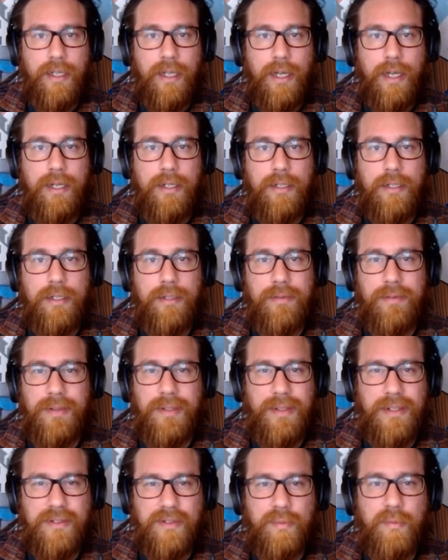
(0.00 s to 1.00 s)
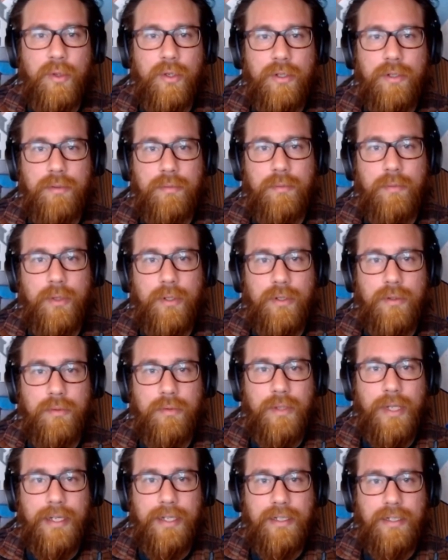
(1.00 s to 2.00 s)
It's more
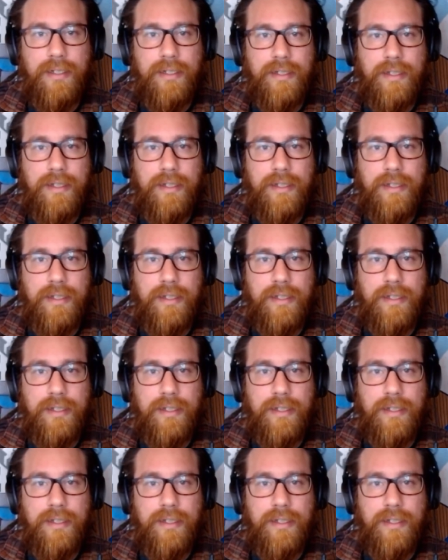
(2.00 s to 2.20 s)
likely